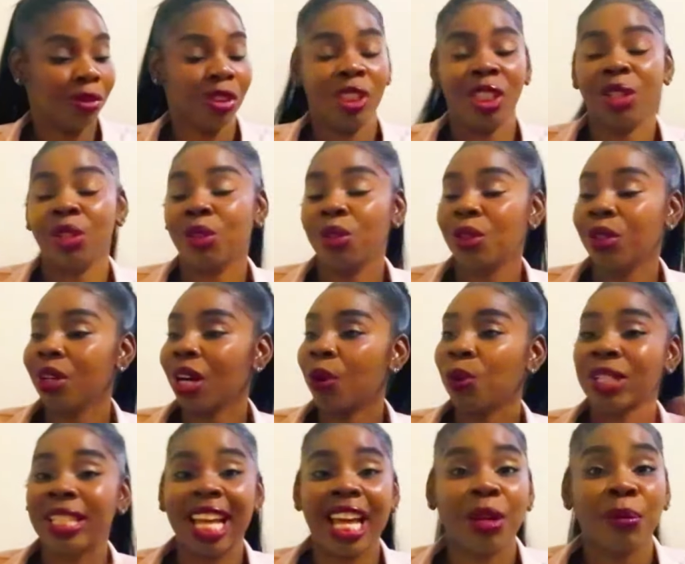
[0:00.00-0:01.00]
I
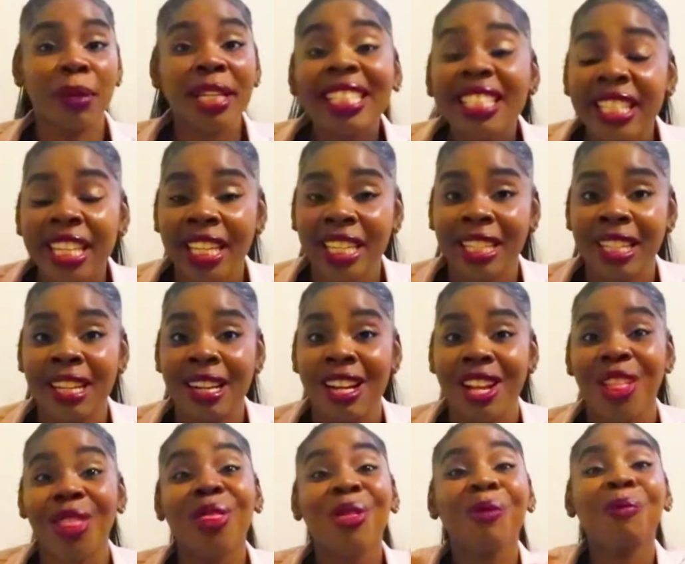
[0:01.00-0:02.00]
was admitted.
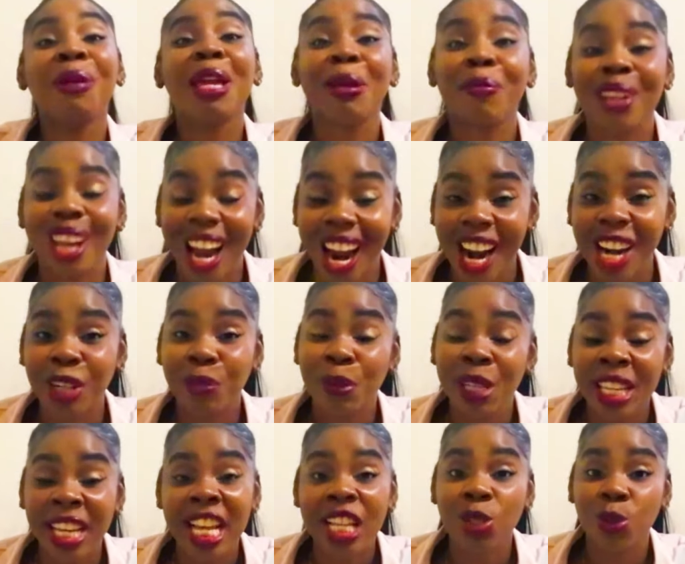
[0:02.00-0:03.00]
The baby
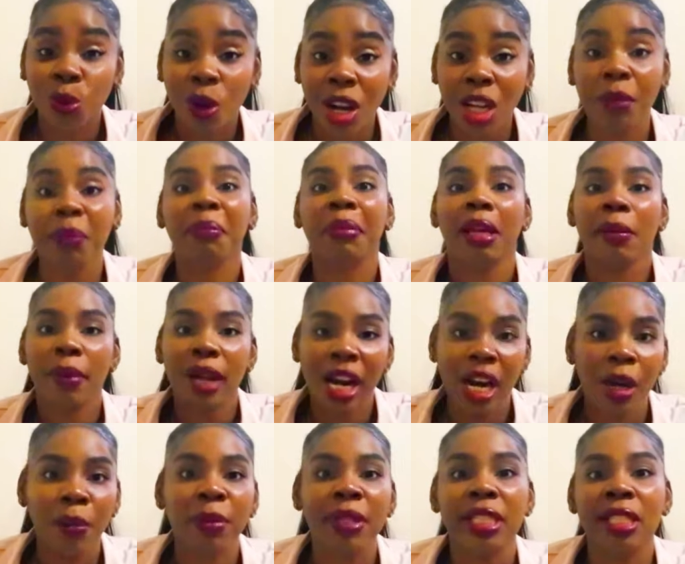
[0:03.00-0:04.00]
heartbeat, guess what? Baby
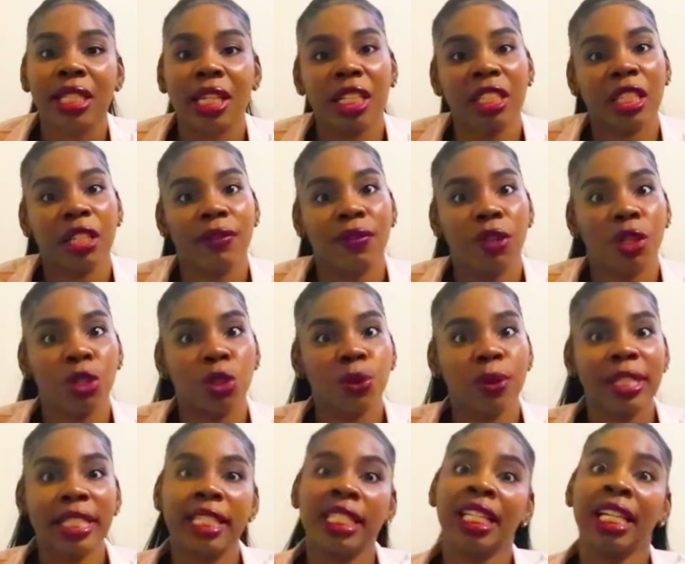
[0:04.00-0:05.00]
heartbeat started
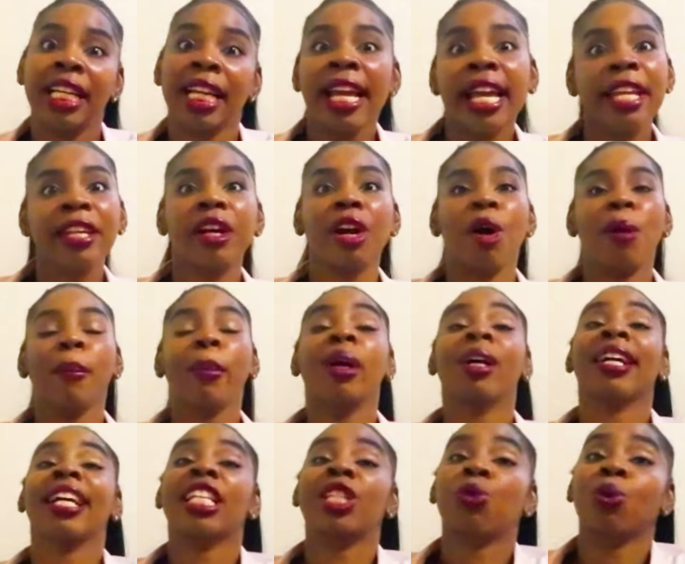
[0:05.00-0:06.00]
fluctuating again. But
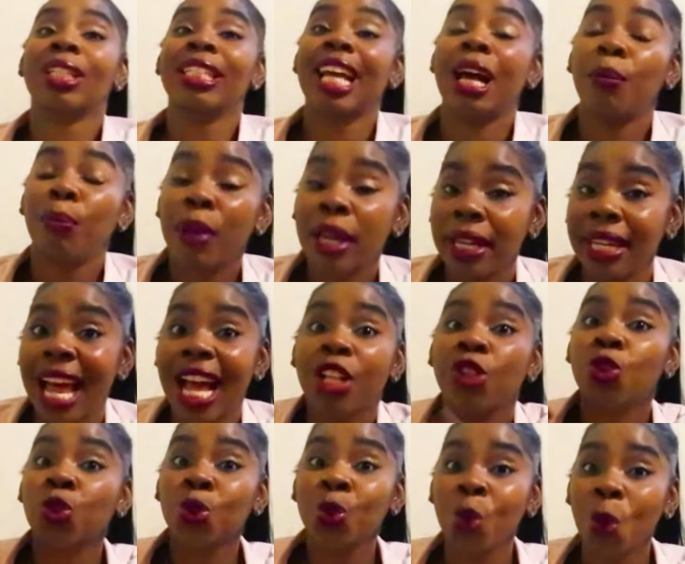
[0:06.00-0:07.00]
guess what happened? I
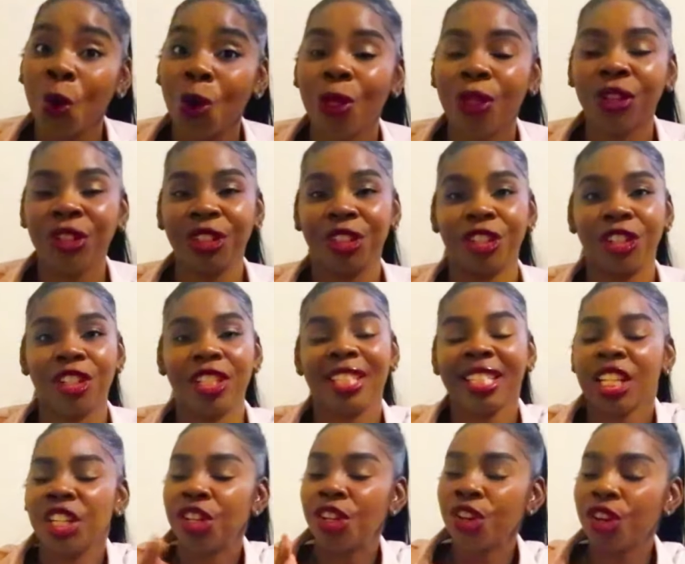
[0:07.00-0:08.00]
told the nurse,
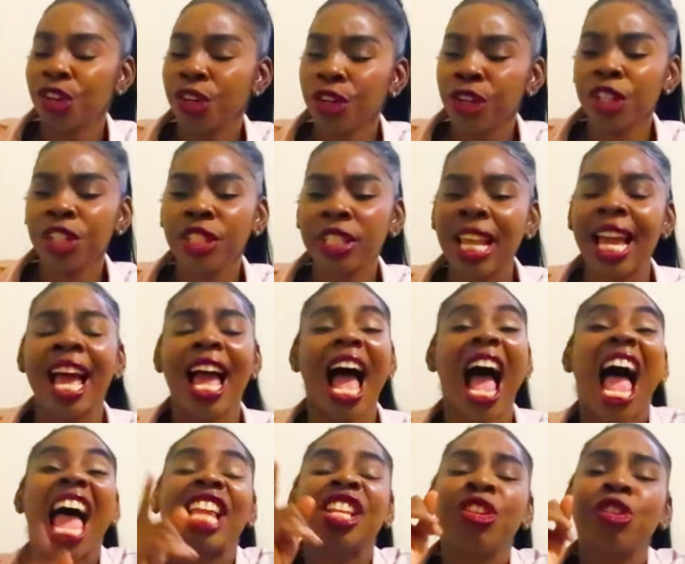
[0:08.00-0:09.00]

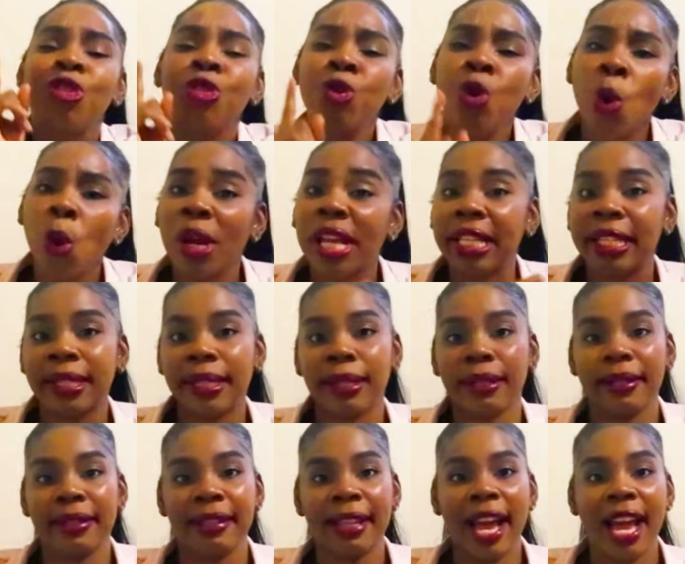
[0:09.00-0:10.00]
I know it's the
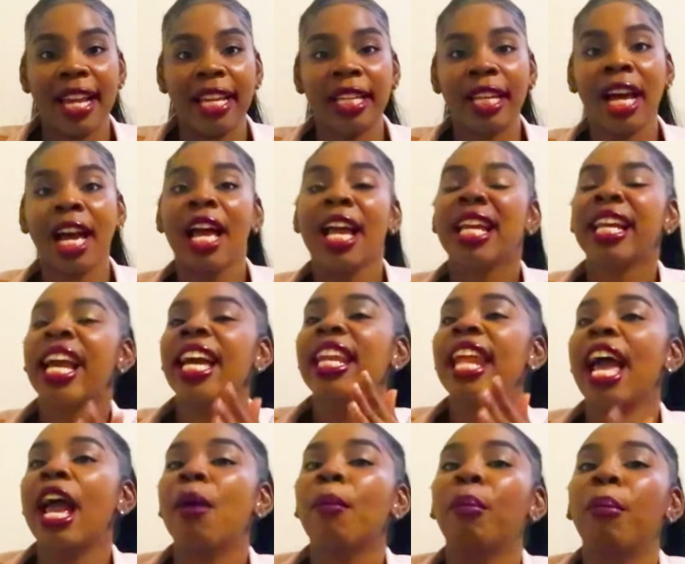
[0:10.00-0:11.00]
side. Can
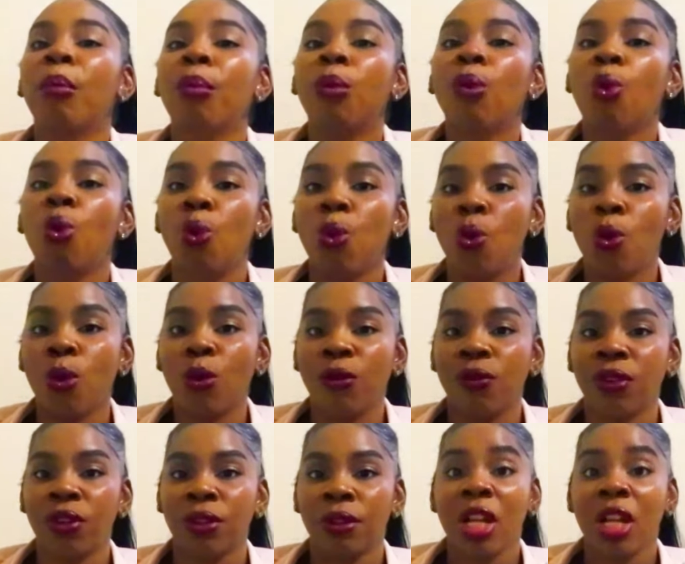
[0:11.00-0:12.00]
I move?
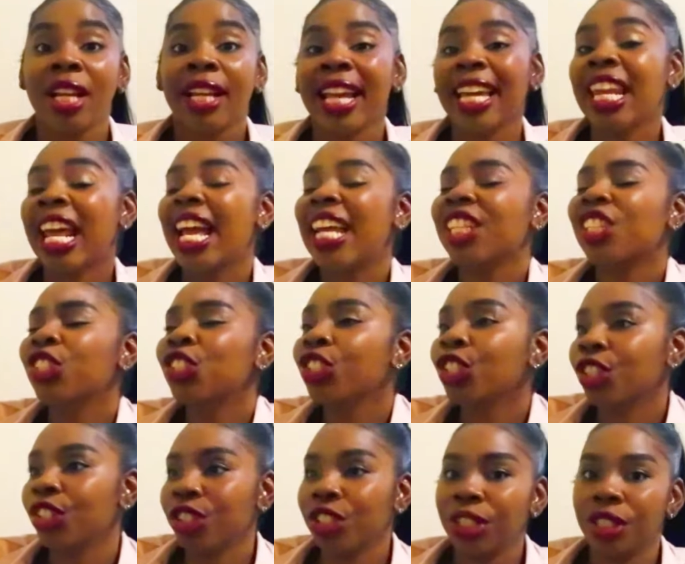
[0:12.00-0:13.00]
Can I
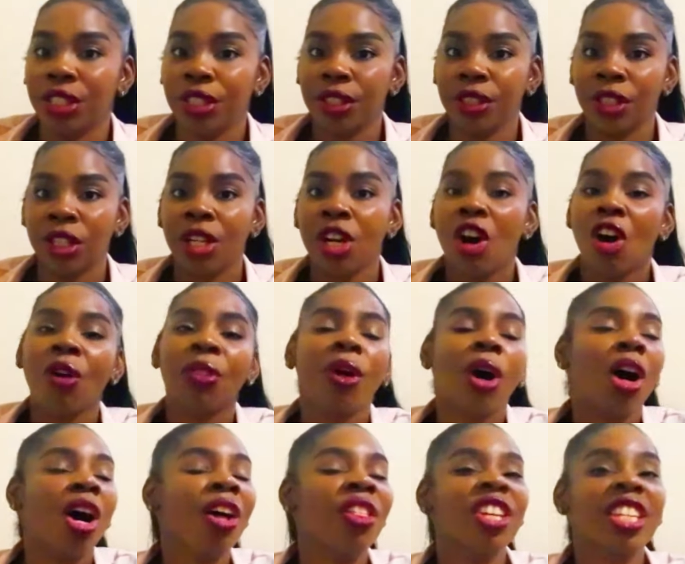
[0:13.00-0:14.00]
turn on the
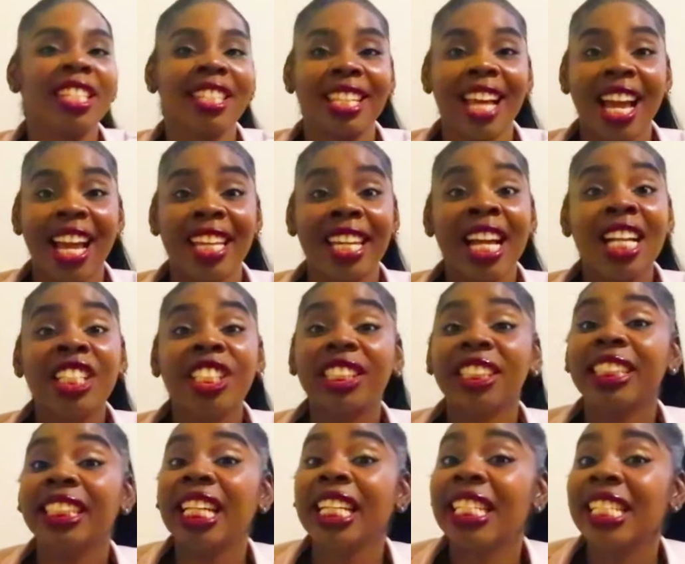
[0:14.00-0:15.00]
other side? And she
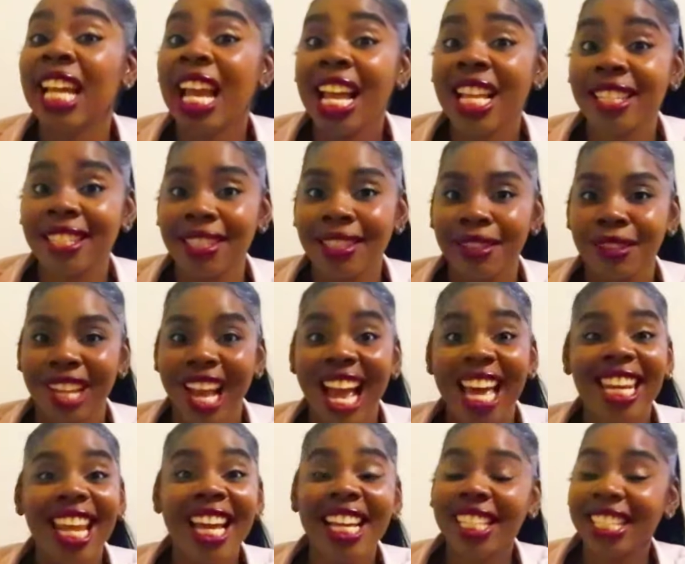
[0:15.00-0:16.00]
said yes.
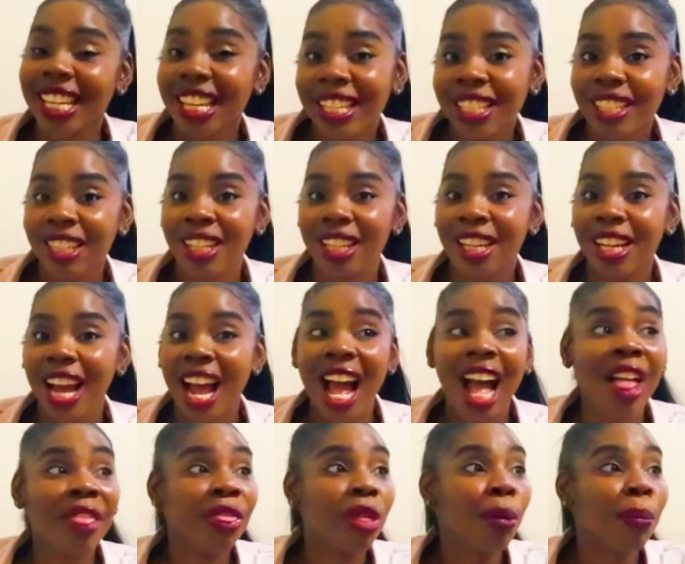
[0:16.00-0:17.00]
And I did.
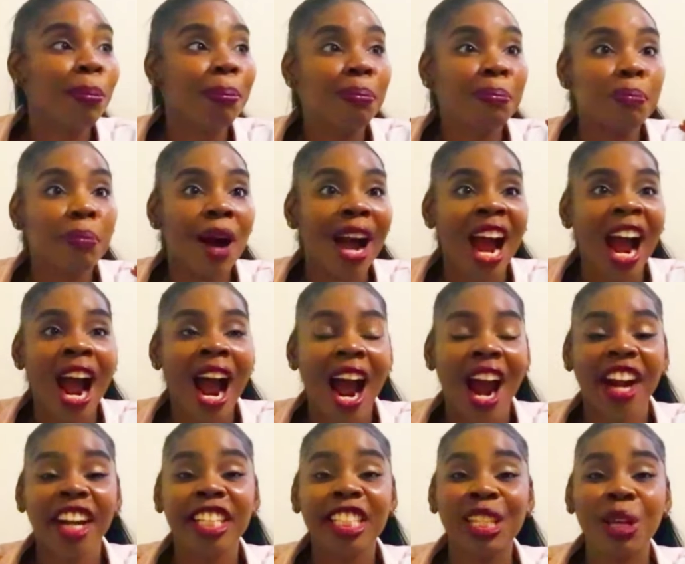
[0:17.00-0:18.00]
And the
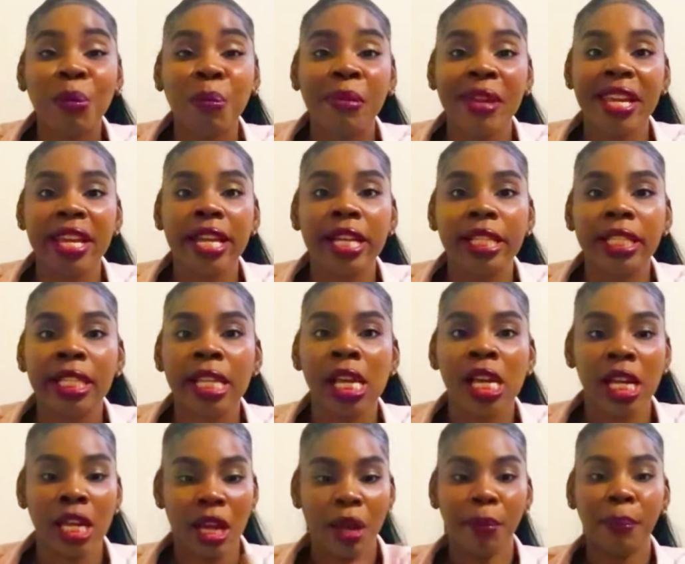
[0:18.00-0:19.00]
heartbeat
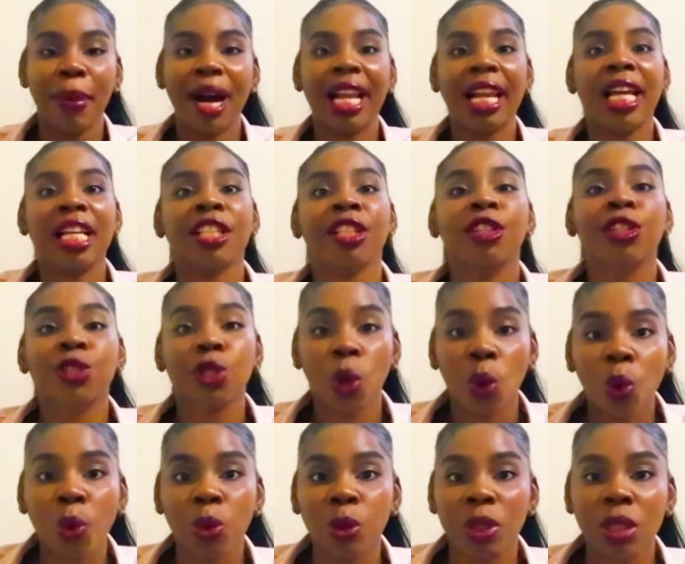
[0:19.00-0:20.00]
balanced
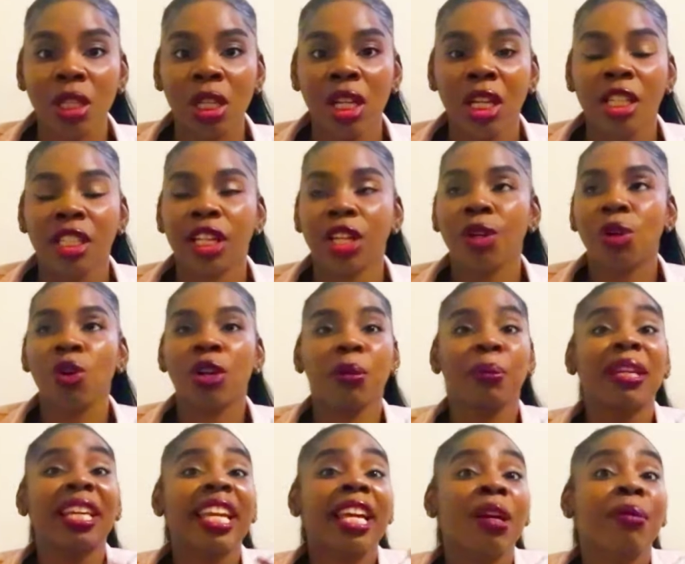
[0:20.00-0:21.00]
out. It
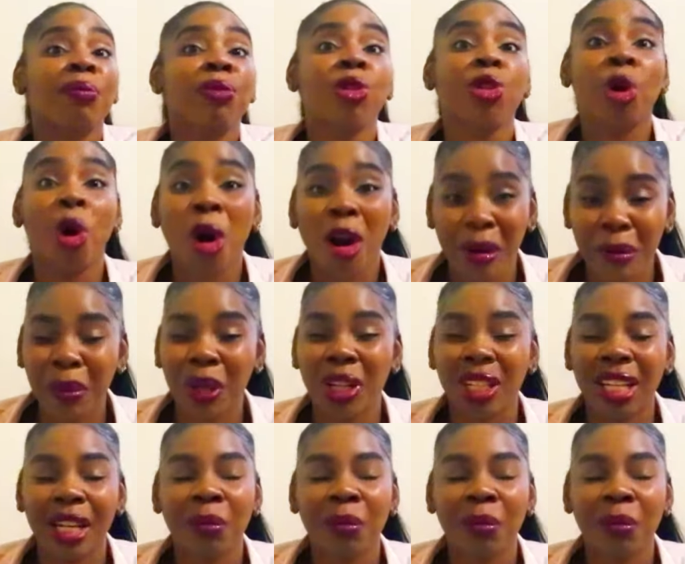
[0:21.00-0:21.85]
became normal.